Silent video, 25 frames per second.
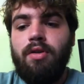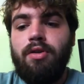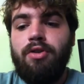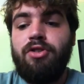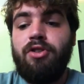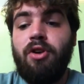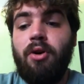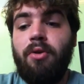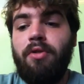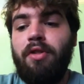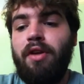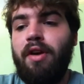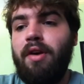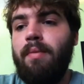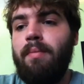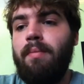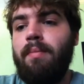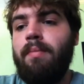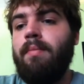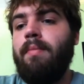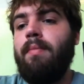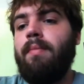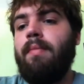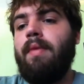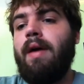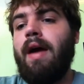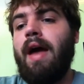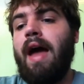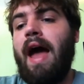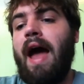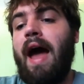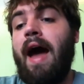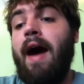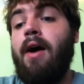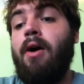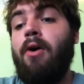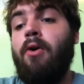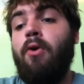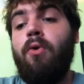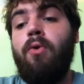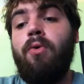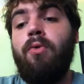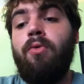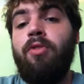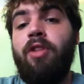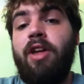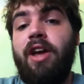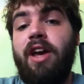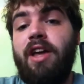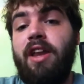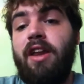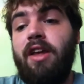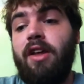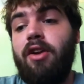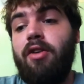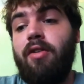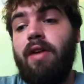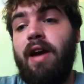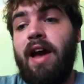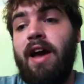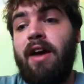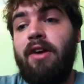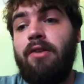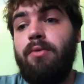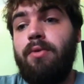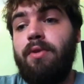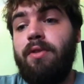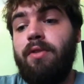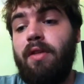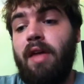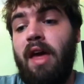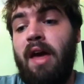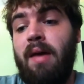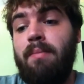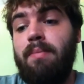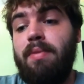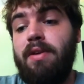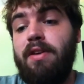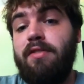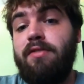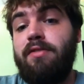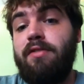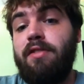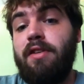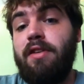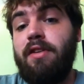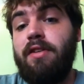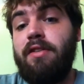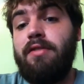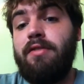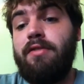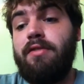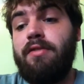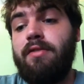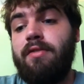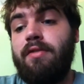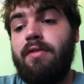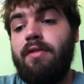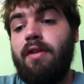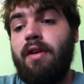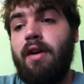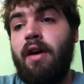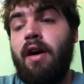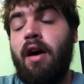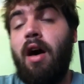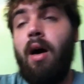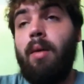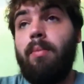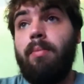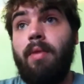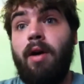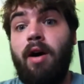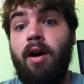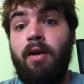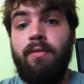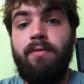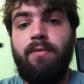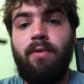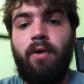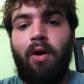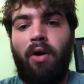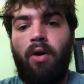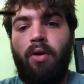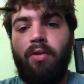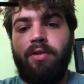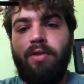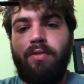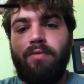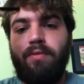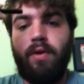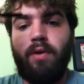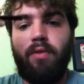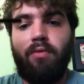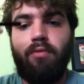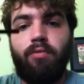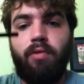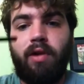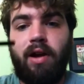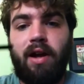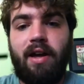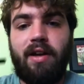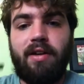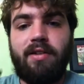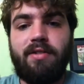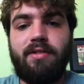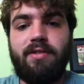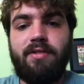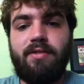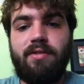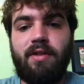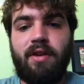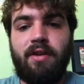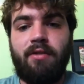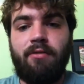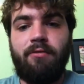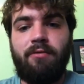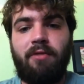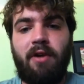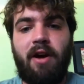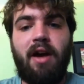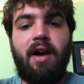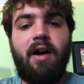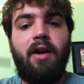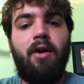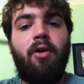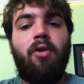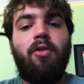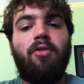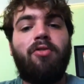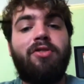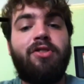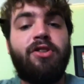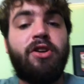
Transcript: Show them how they can interact with NPCs of all different ranks and files.